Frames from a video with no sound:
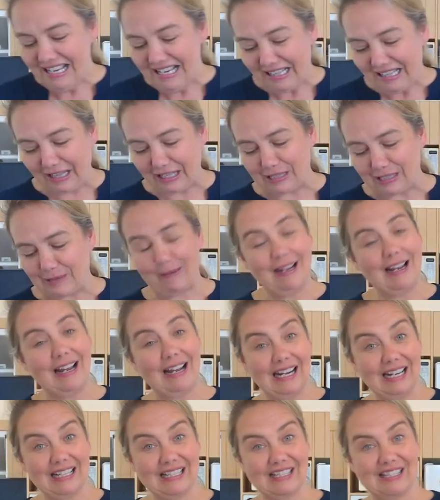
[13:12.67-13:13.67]
Let's be
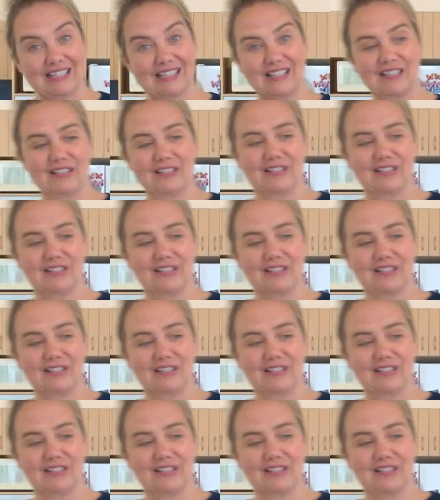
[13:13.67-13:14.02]
honest.